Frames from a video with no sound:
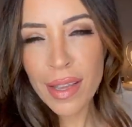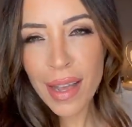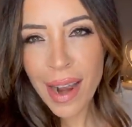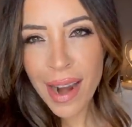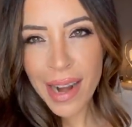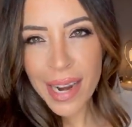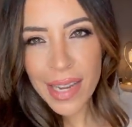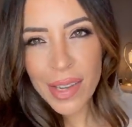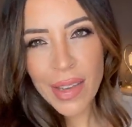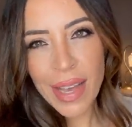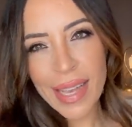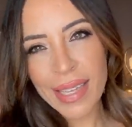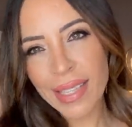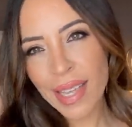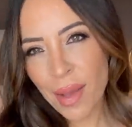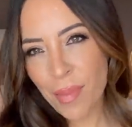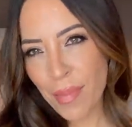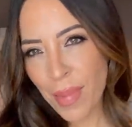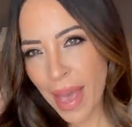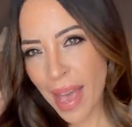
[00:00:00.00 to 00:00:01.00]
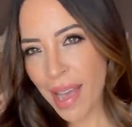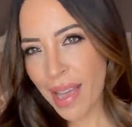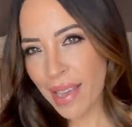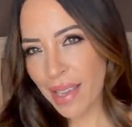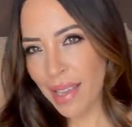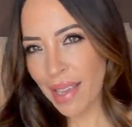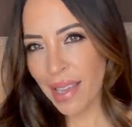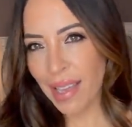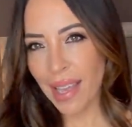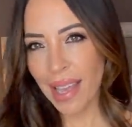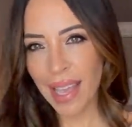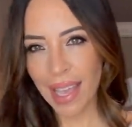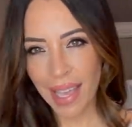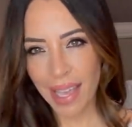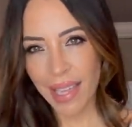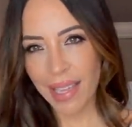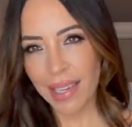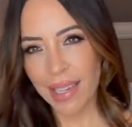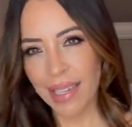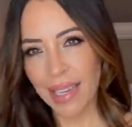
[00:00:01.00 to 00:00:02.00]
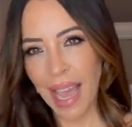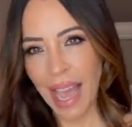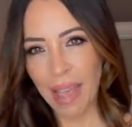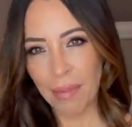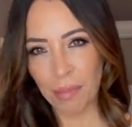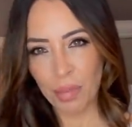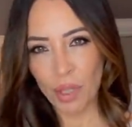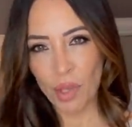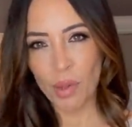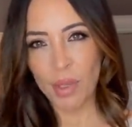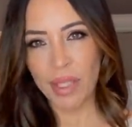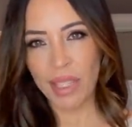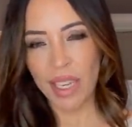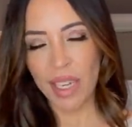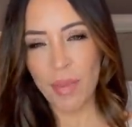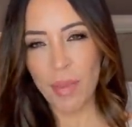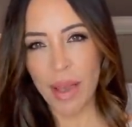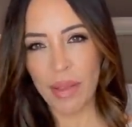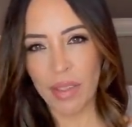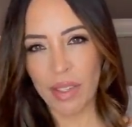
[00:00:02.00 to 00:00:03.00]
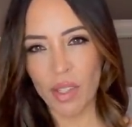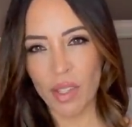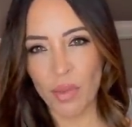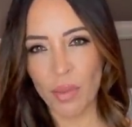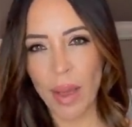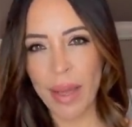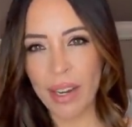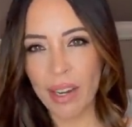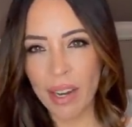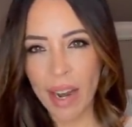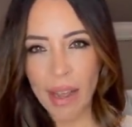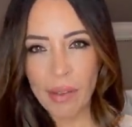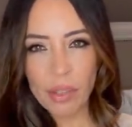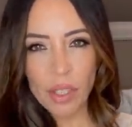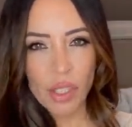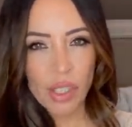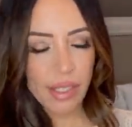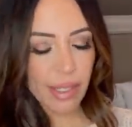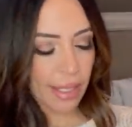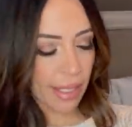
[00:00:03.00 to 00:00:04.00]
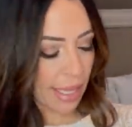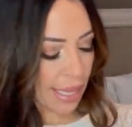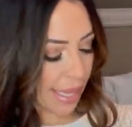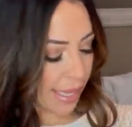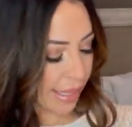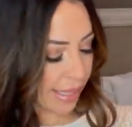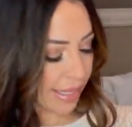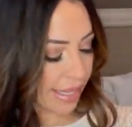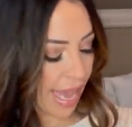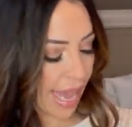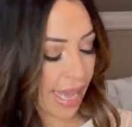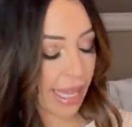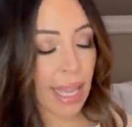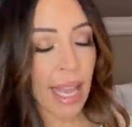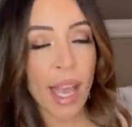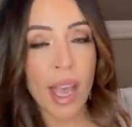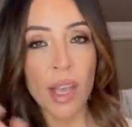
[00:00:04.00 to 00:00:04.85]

All right, you guys, I'm back and I'm so excited about this sweater. I was just looking at the tag.